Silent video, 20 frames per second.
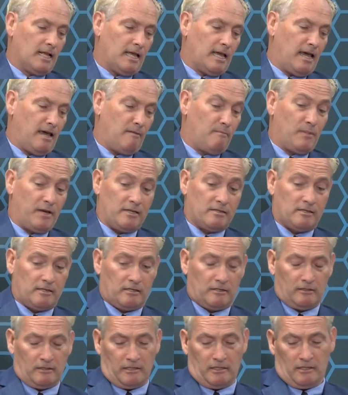and
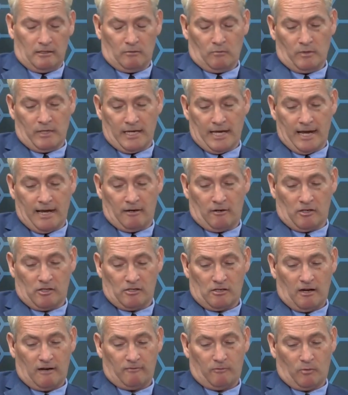basically, we add our
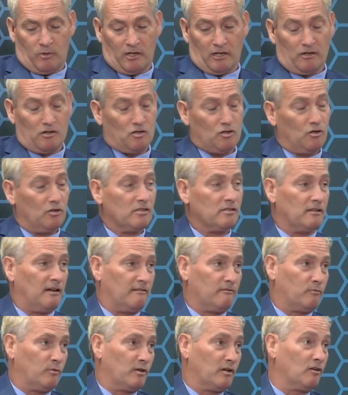software, a control
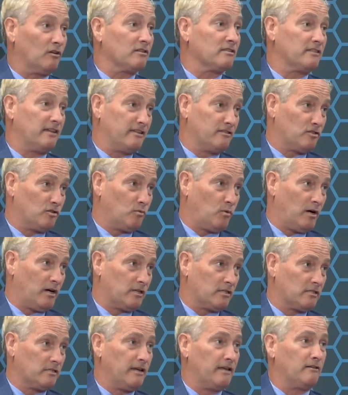software called Sensor
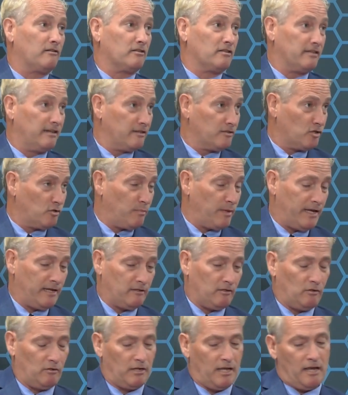Wash, and our sensor
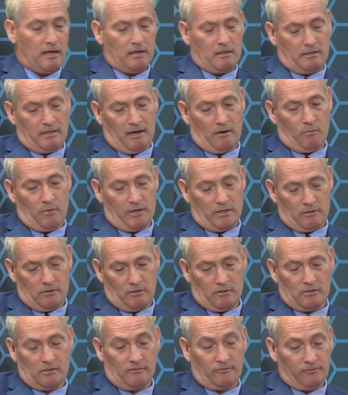payload that we
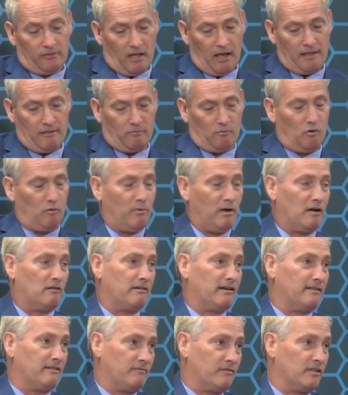use to fly the robot
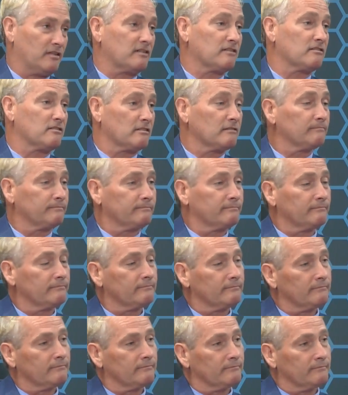around the vehicles.
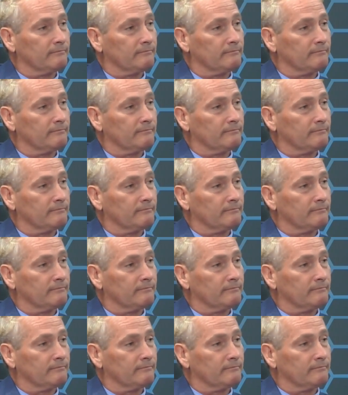Hmm.